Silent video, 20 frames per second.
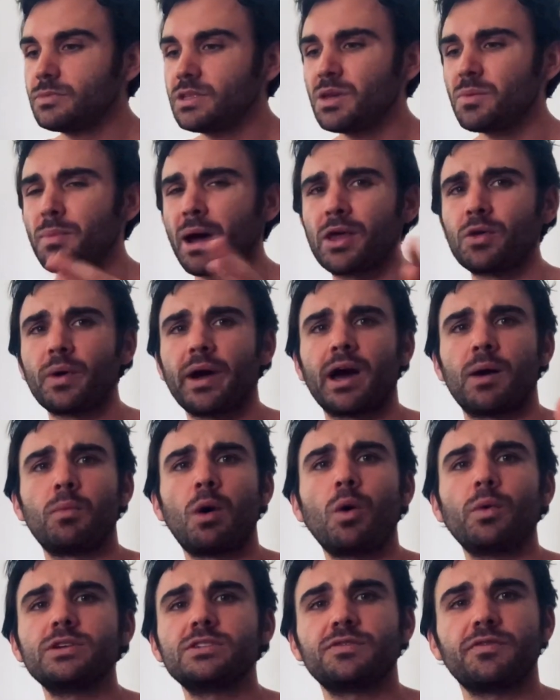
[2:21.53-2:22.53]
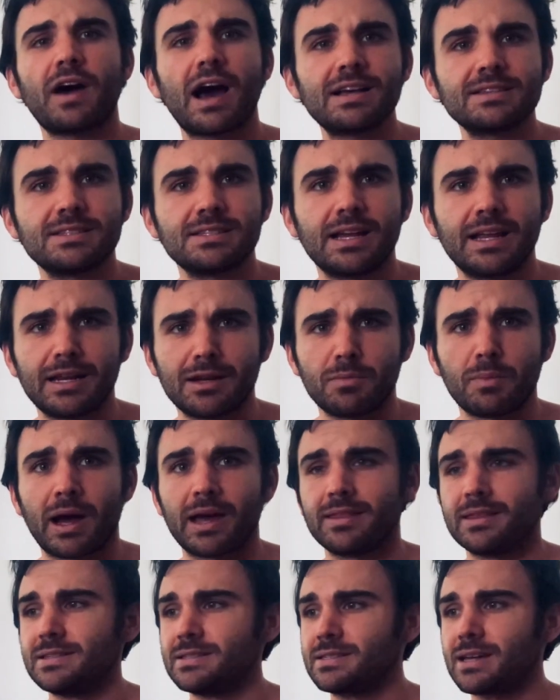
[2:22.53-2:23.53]
By the way, I'm always fascinated by
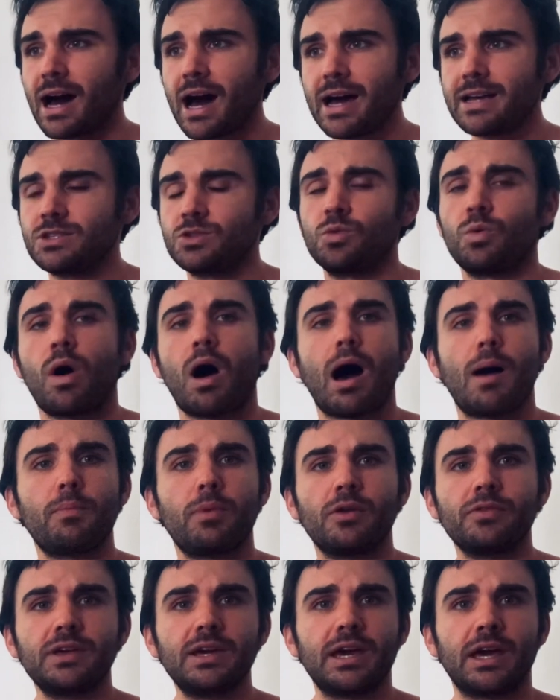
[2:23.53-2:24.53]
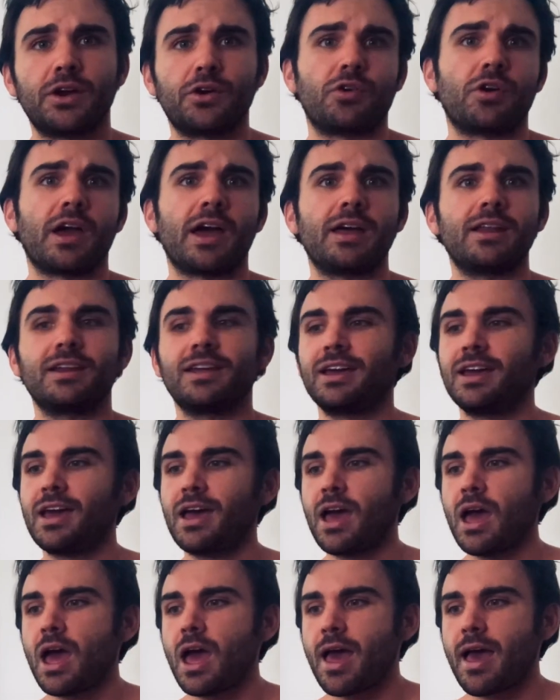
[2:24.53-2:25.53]
these guys who hop on the internet
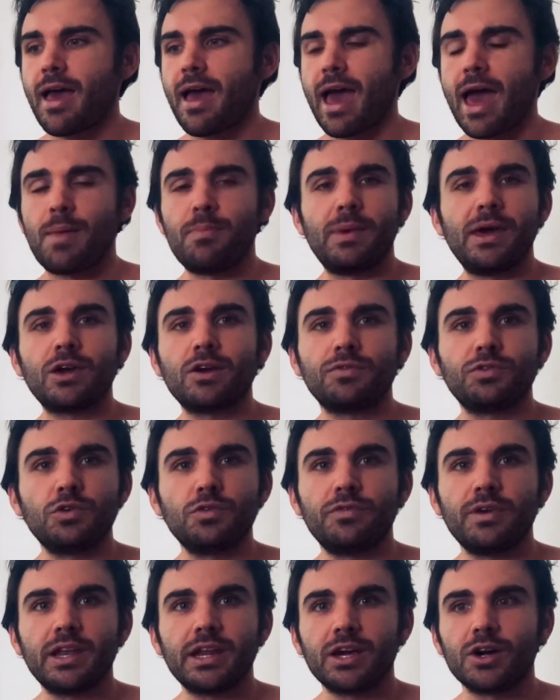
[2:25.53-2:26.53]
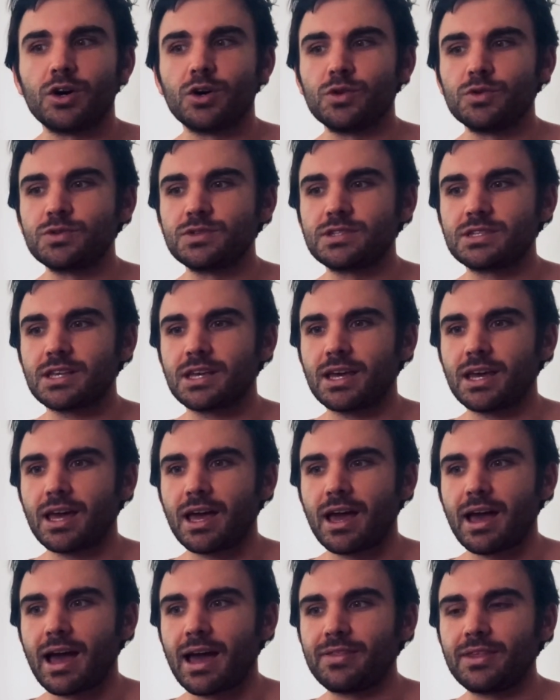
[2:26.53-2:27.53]
and make a few videos
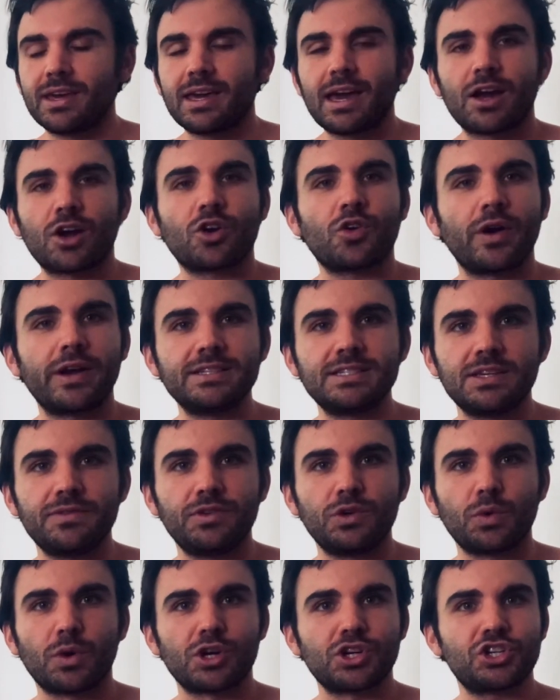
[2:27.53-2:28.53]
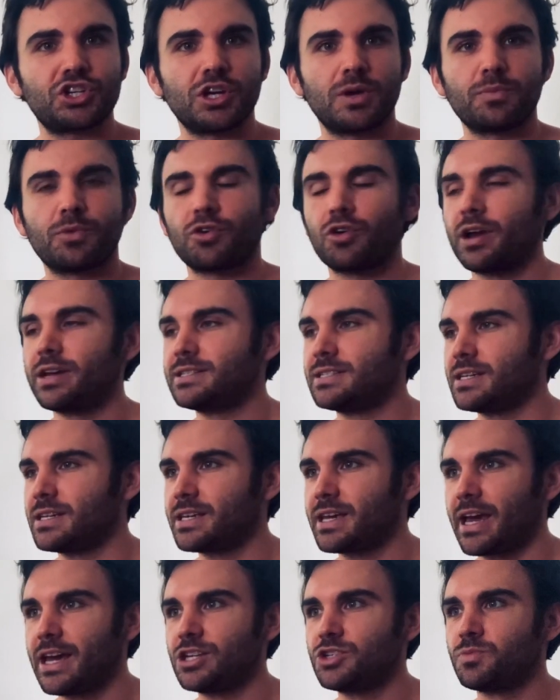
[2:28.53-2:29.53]
and they get crazy viewership, crazy
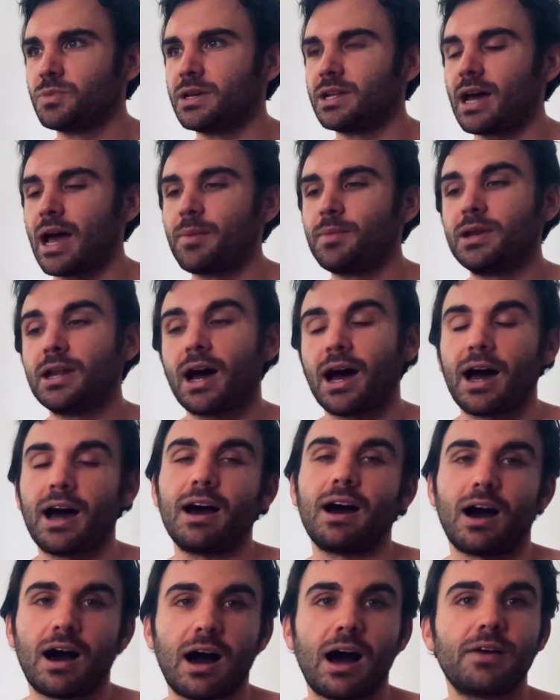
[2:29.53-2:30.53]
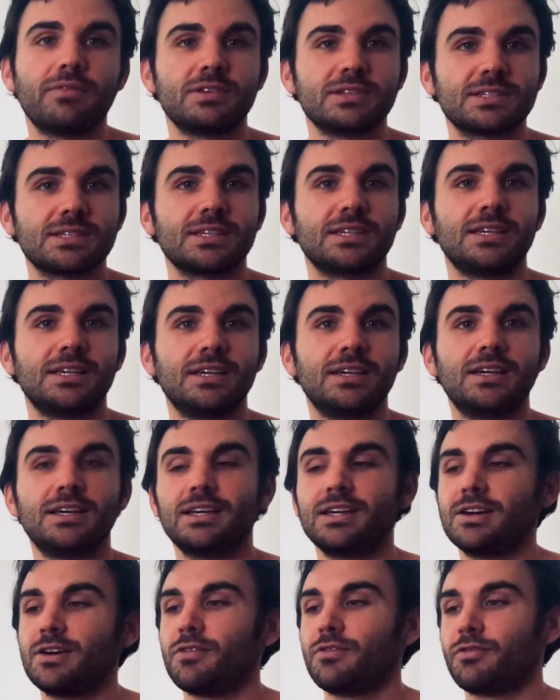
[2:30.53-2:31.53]
engagement. I mean, obviously
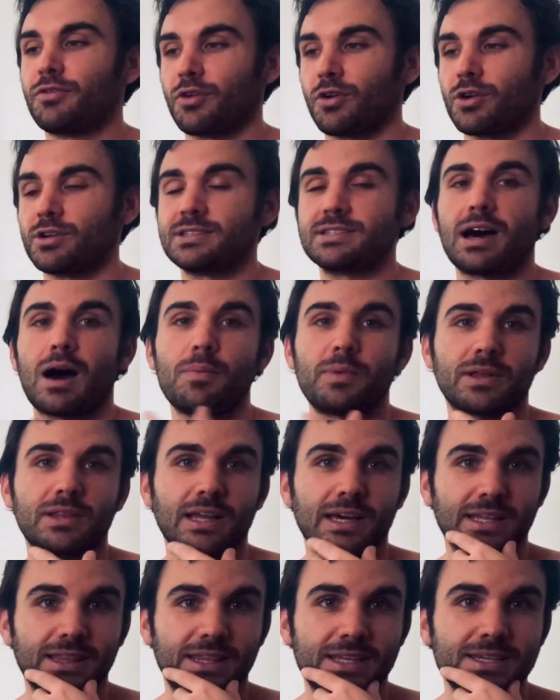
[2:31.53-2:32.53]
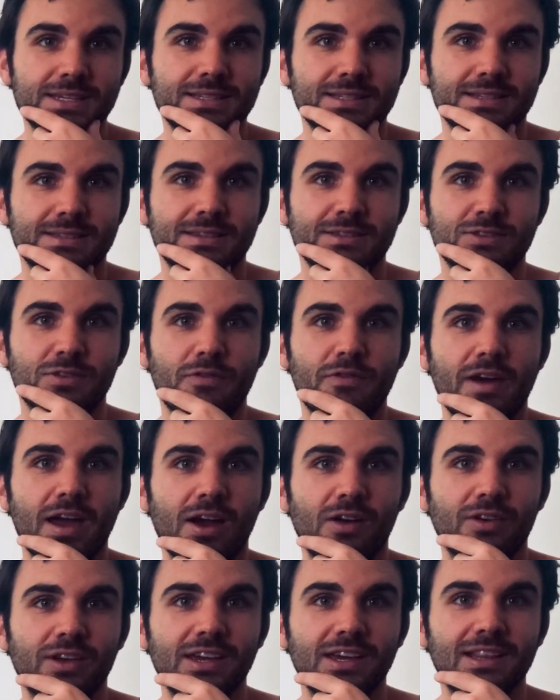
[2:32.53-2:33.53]
for a topic like this, this is a
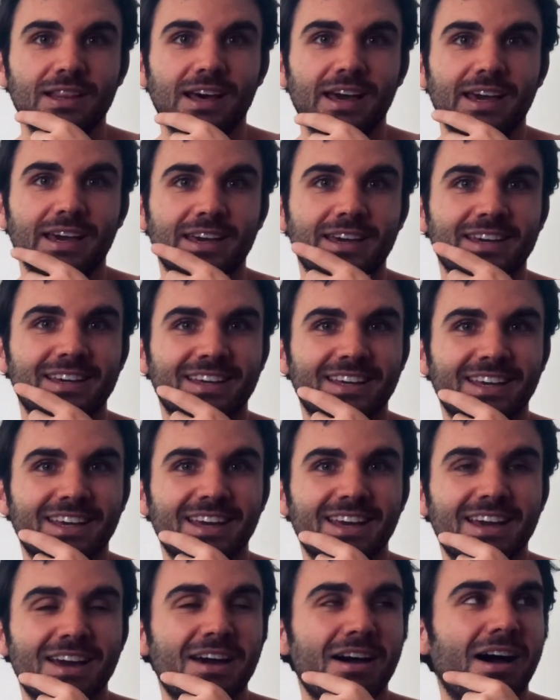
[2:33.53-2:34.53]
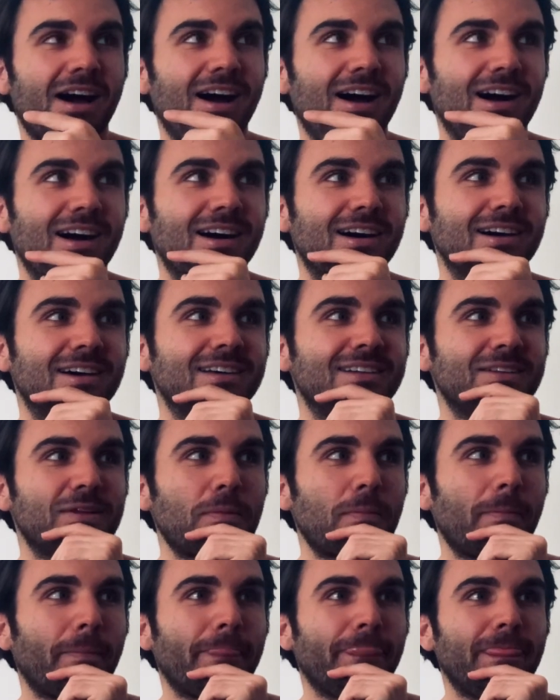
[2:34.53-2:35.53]
very like, uh,
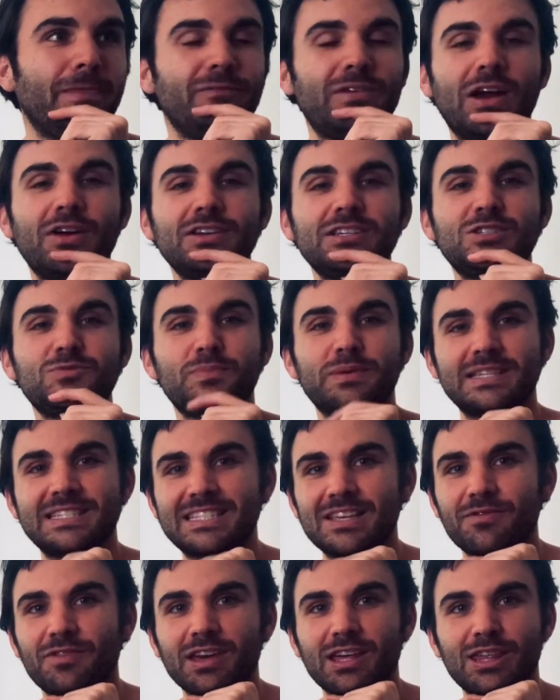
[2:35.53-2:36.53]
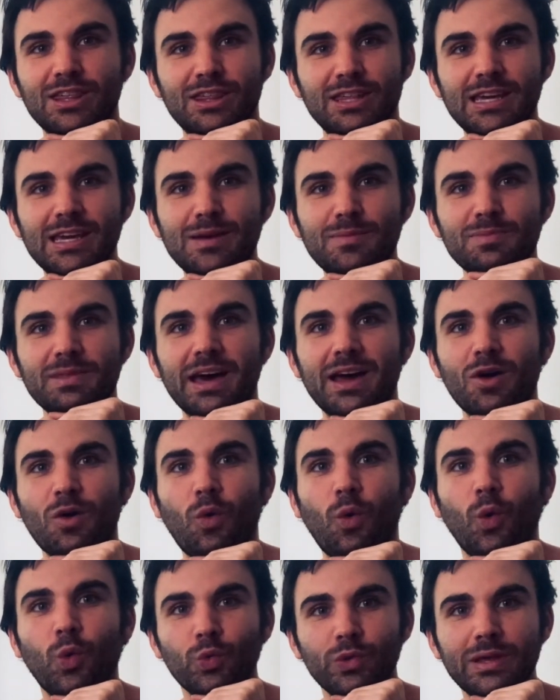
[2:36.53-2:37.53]
very specific theme that
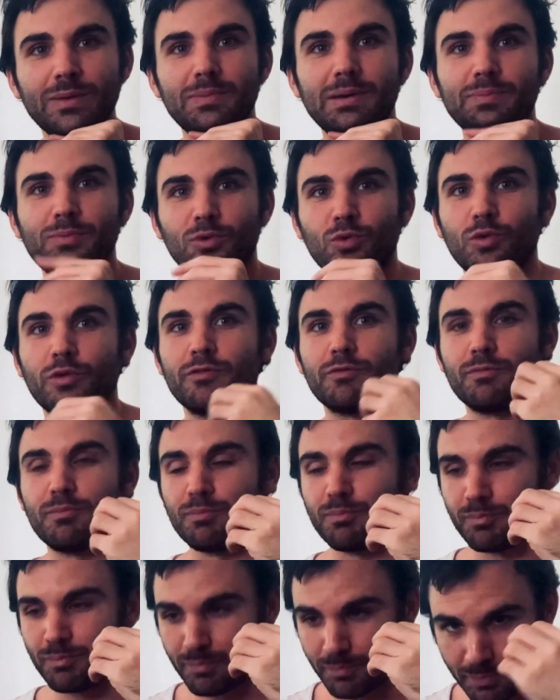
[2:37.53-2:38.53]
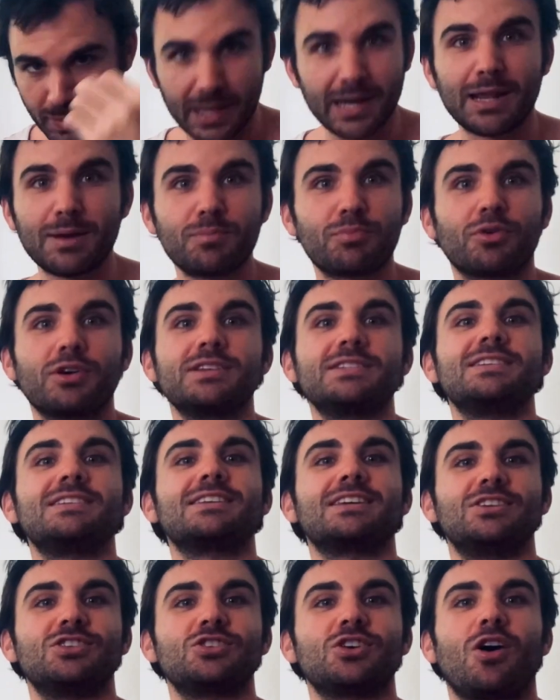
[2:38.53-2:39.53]
only people who have been in prison
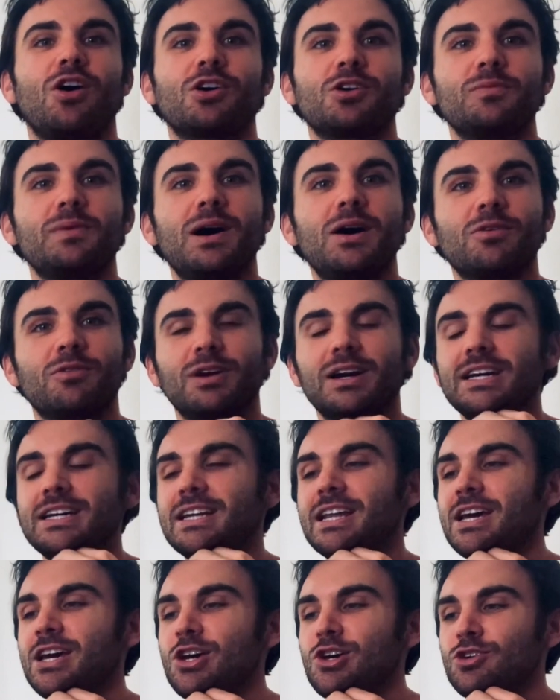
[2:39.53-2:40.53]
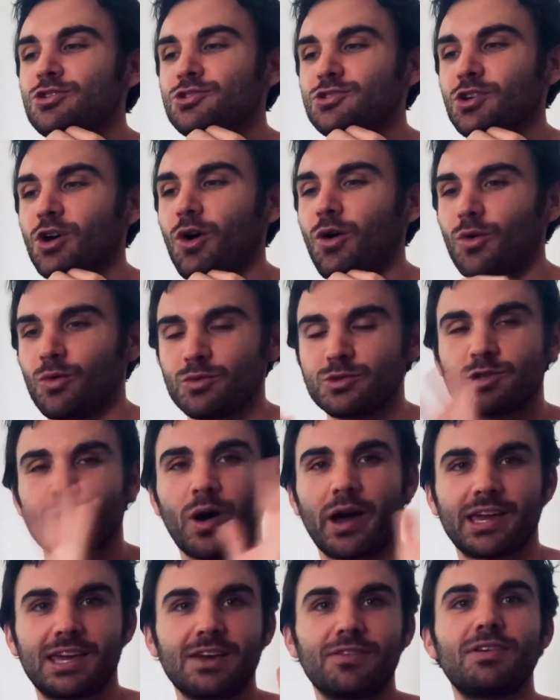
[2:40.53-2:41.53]
can talk about, right? So, so
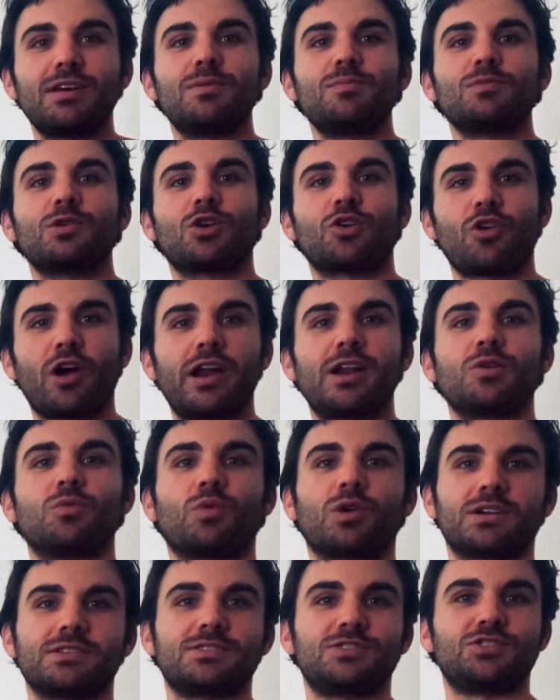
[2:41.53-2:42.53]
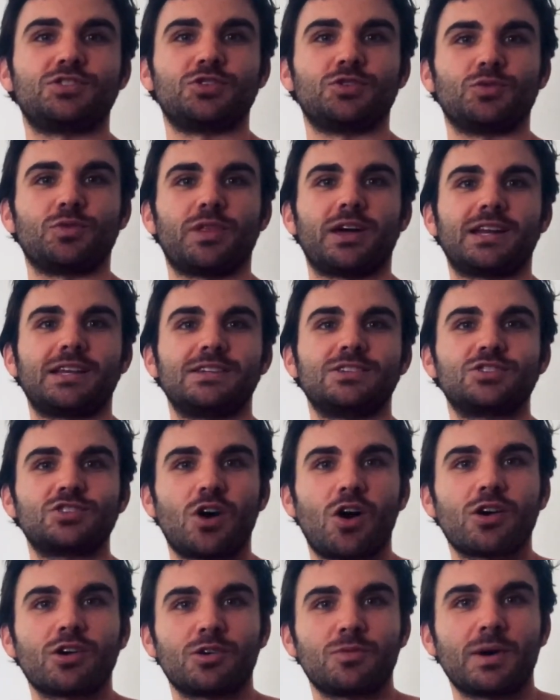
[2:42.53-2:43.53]
I give him credit where it's due, that he's
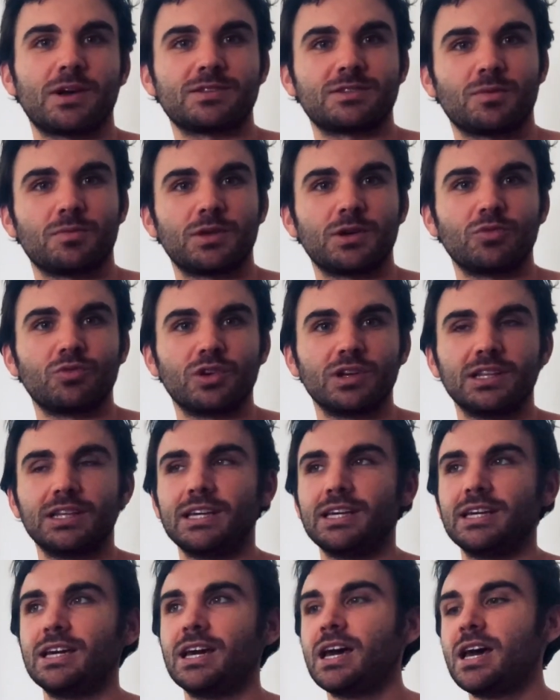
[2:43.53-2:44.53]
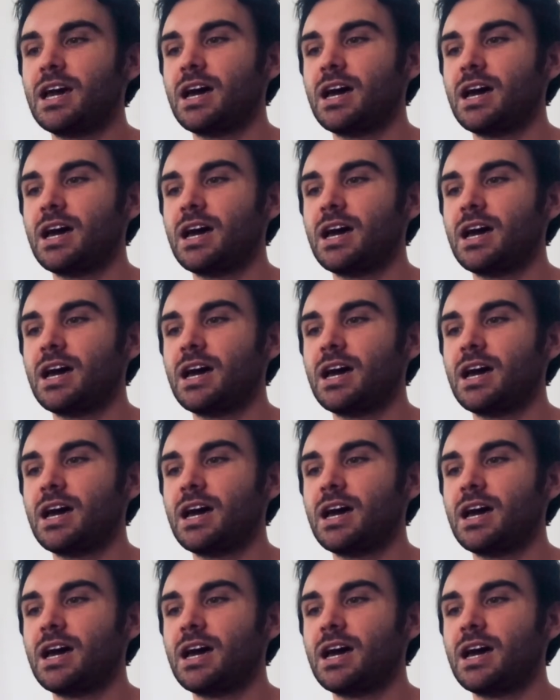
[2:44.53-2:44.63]
talking about something really